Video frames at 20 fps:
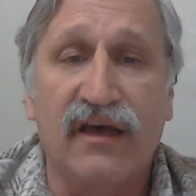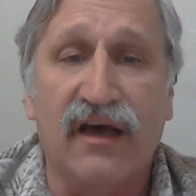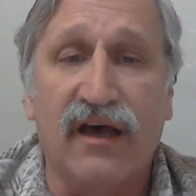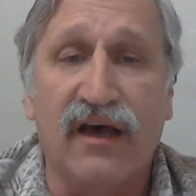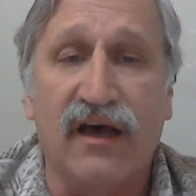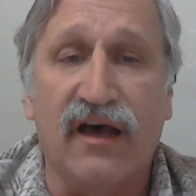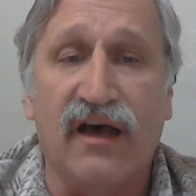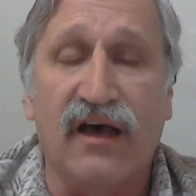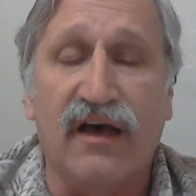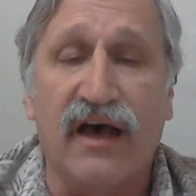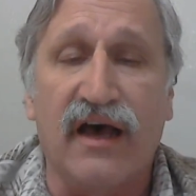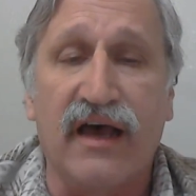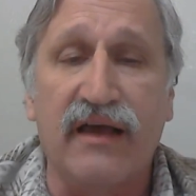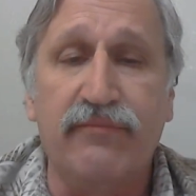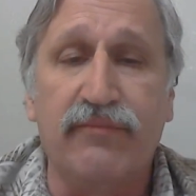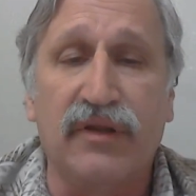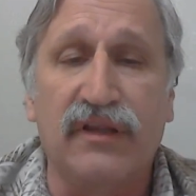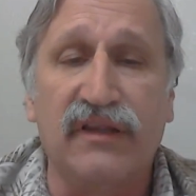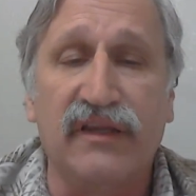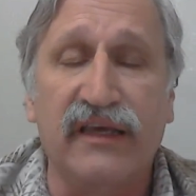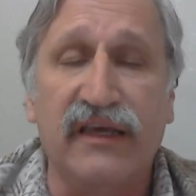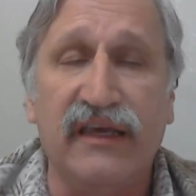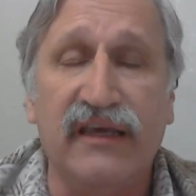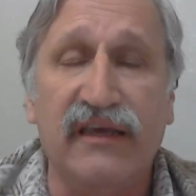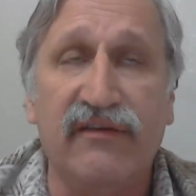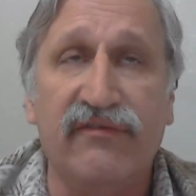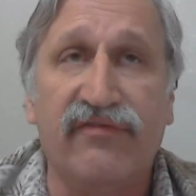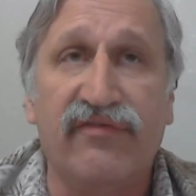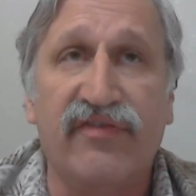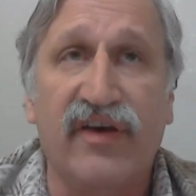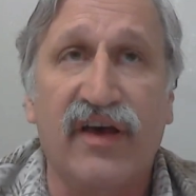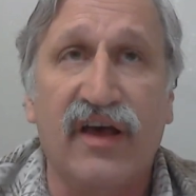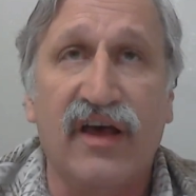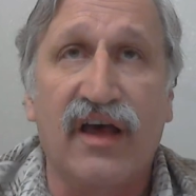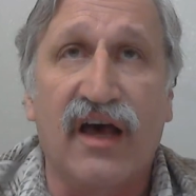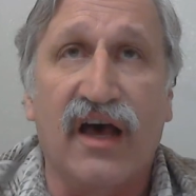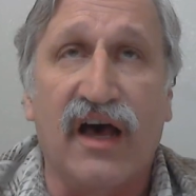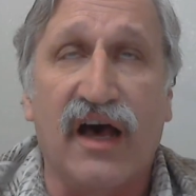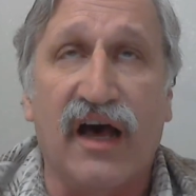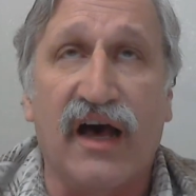uh, I believe
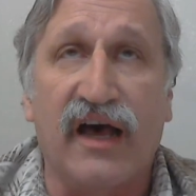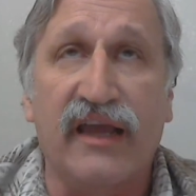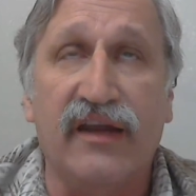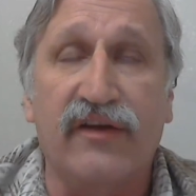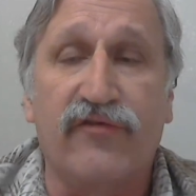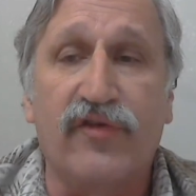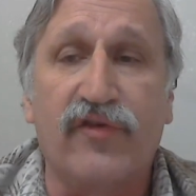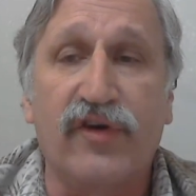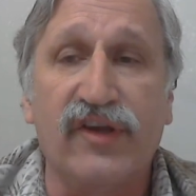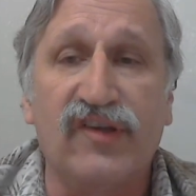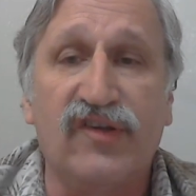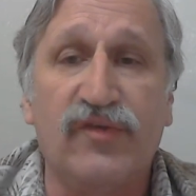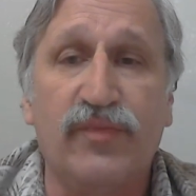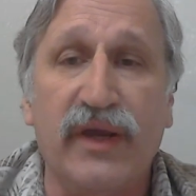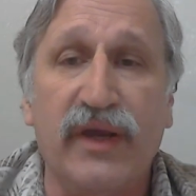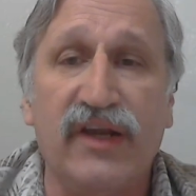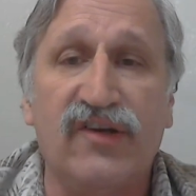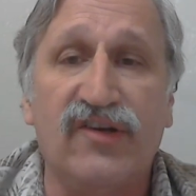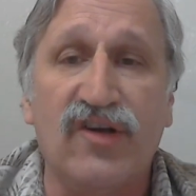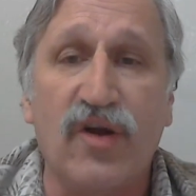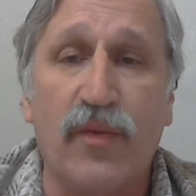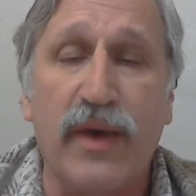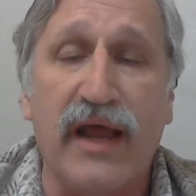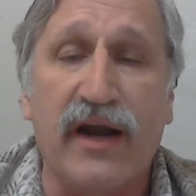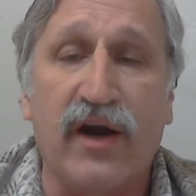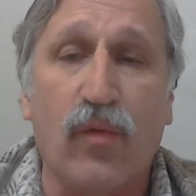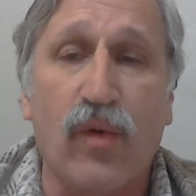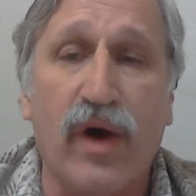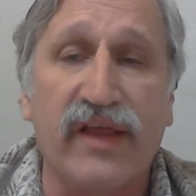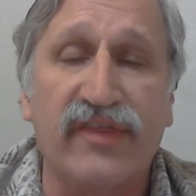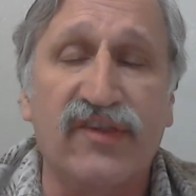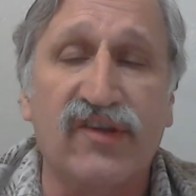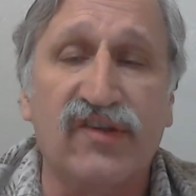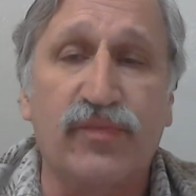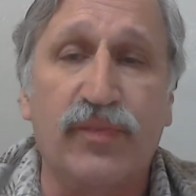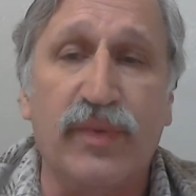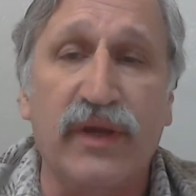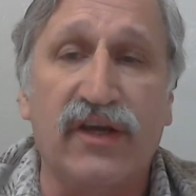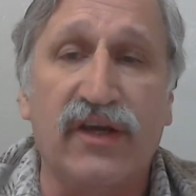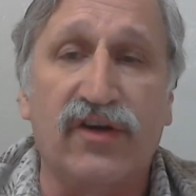uh, in free speech, no matter what the
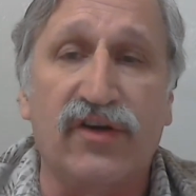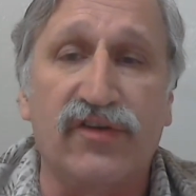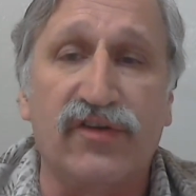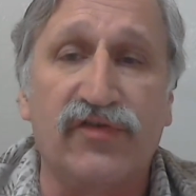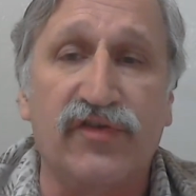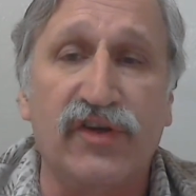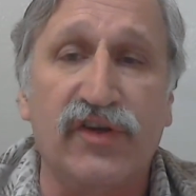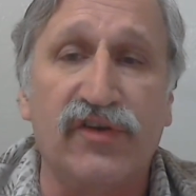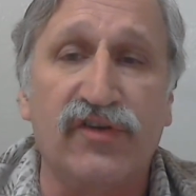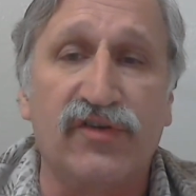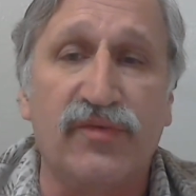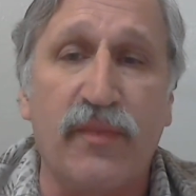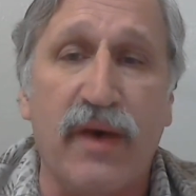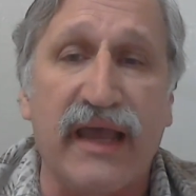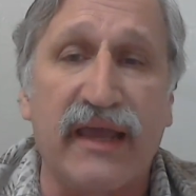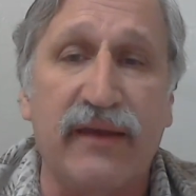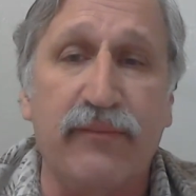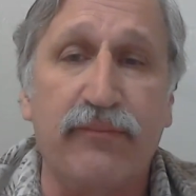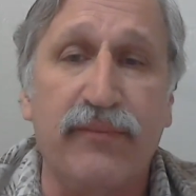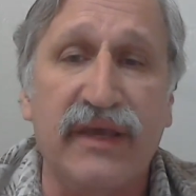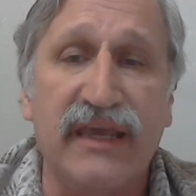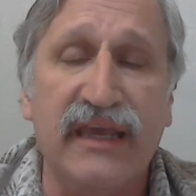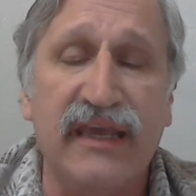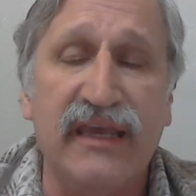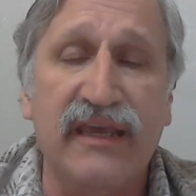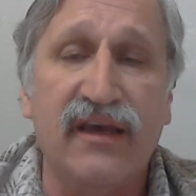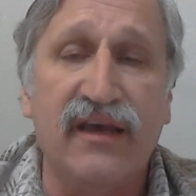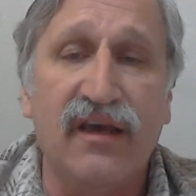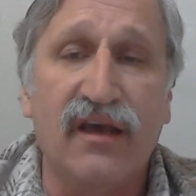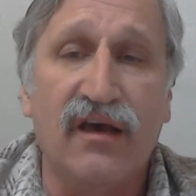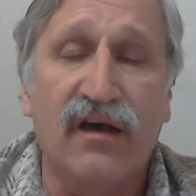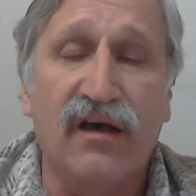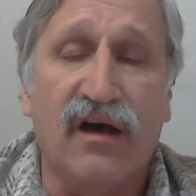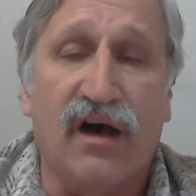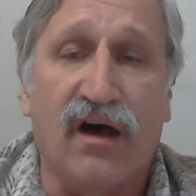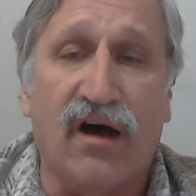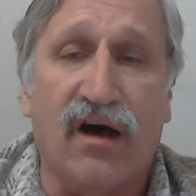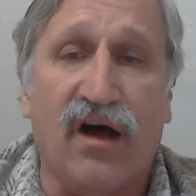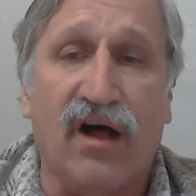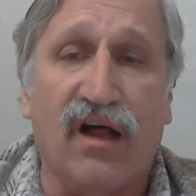speaker's views might be,
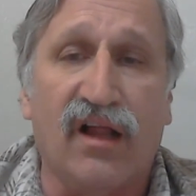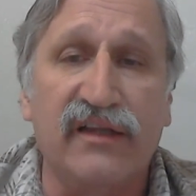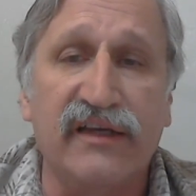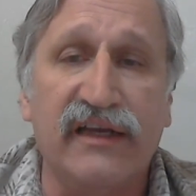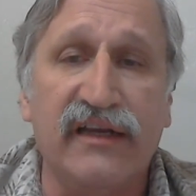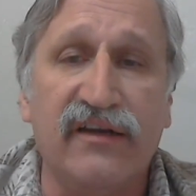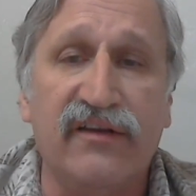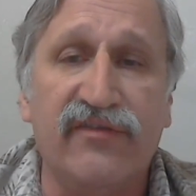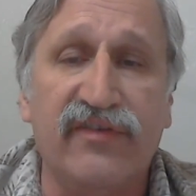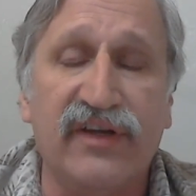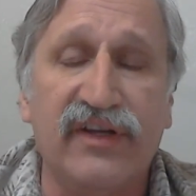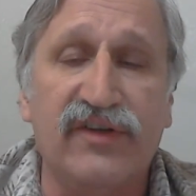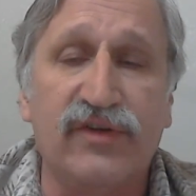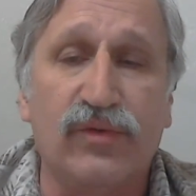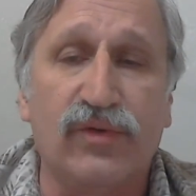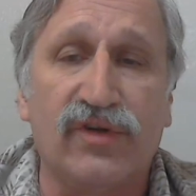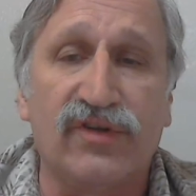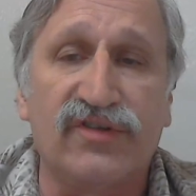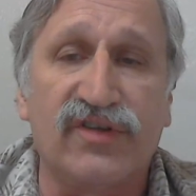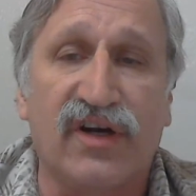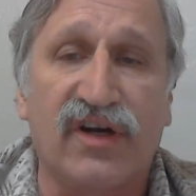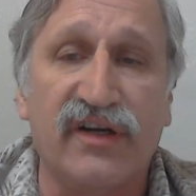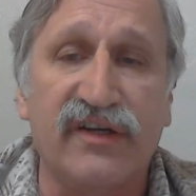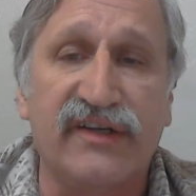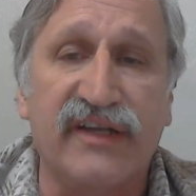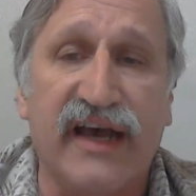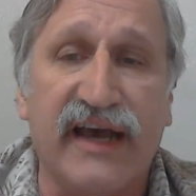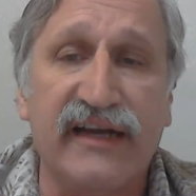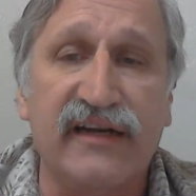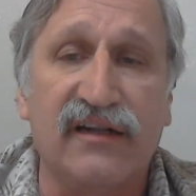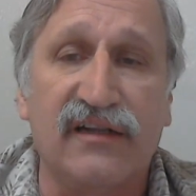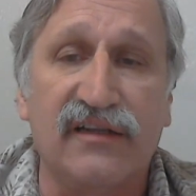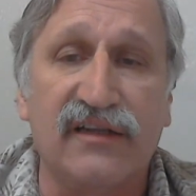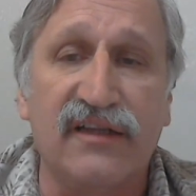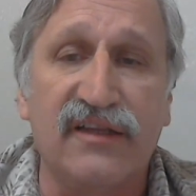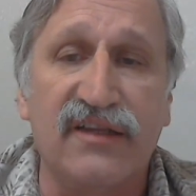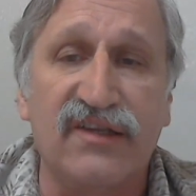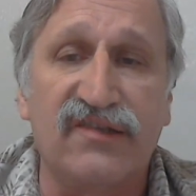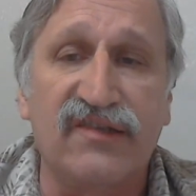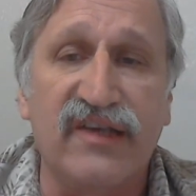uh, all individuals are entitled
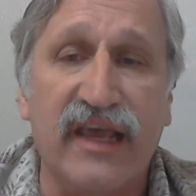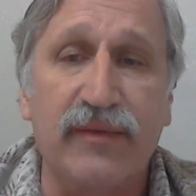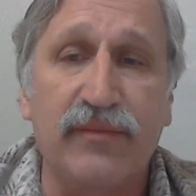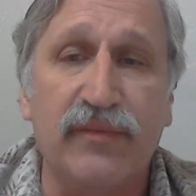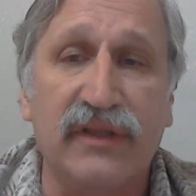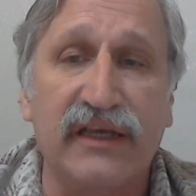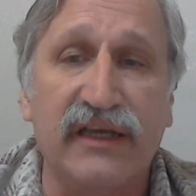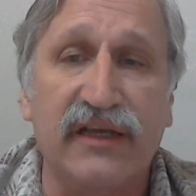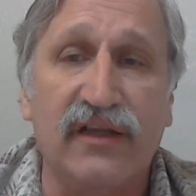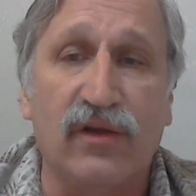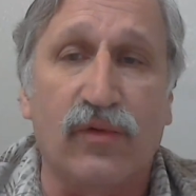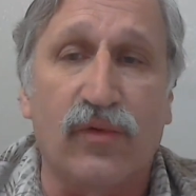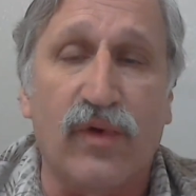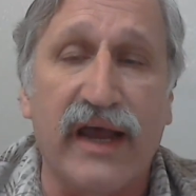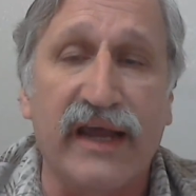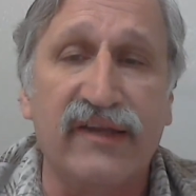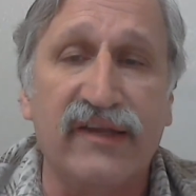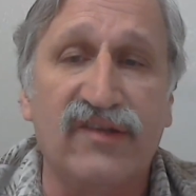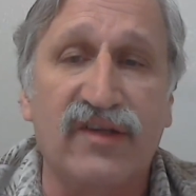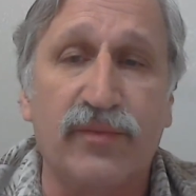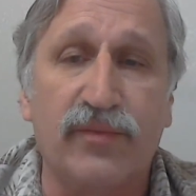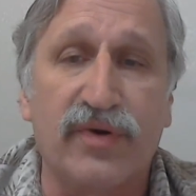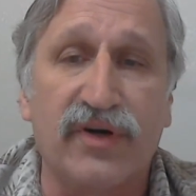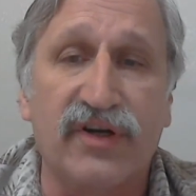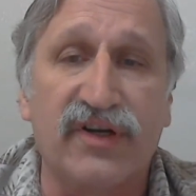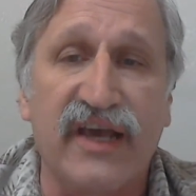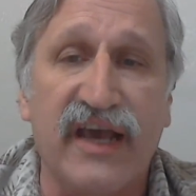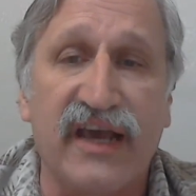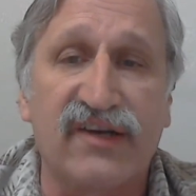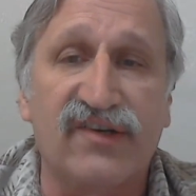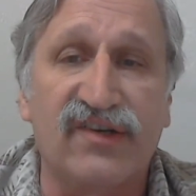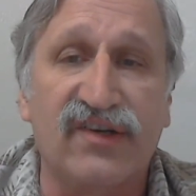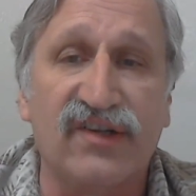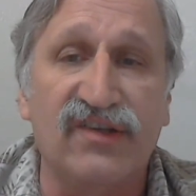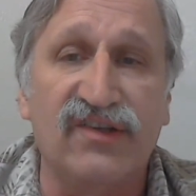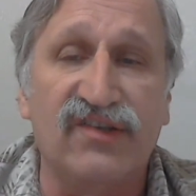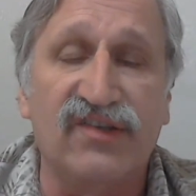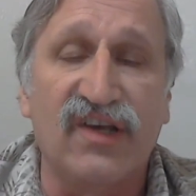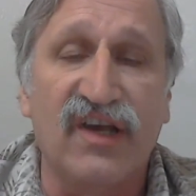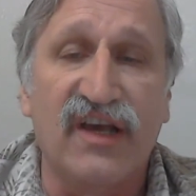to the same legal rights and
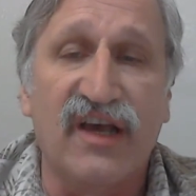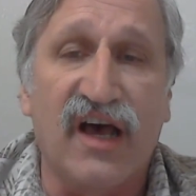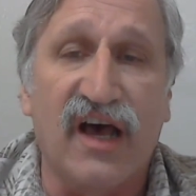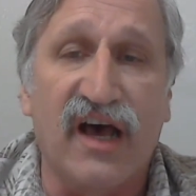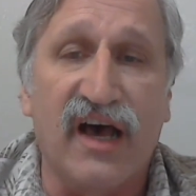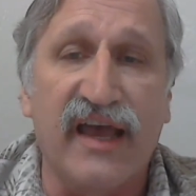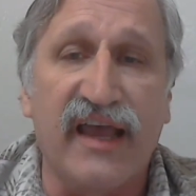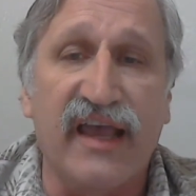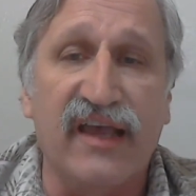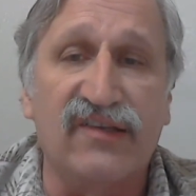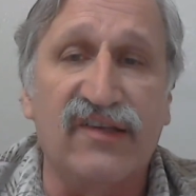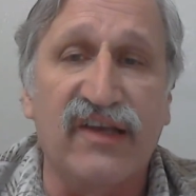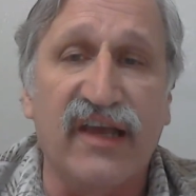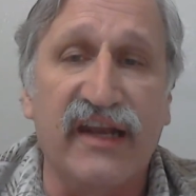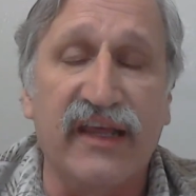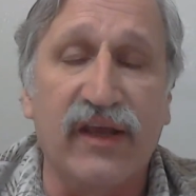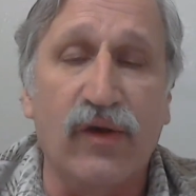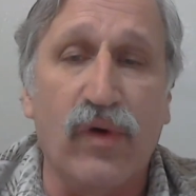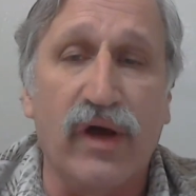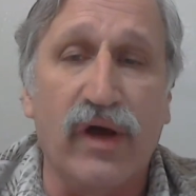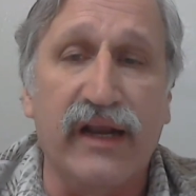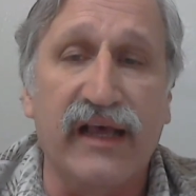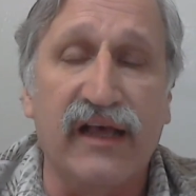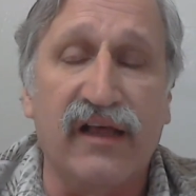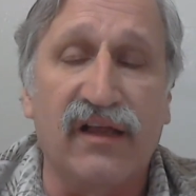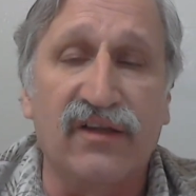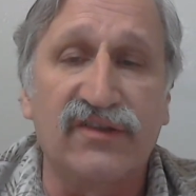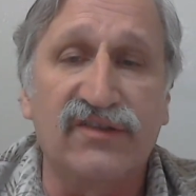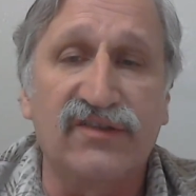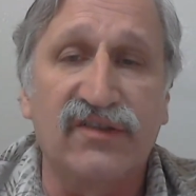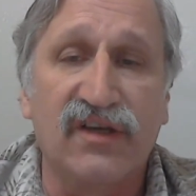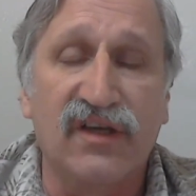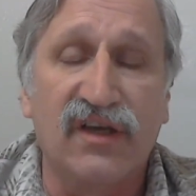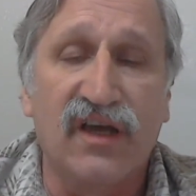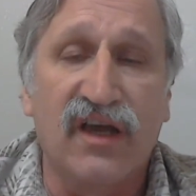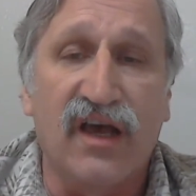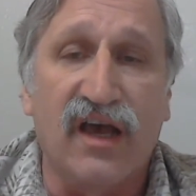protections uh, as anyone else.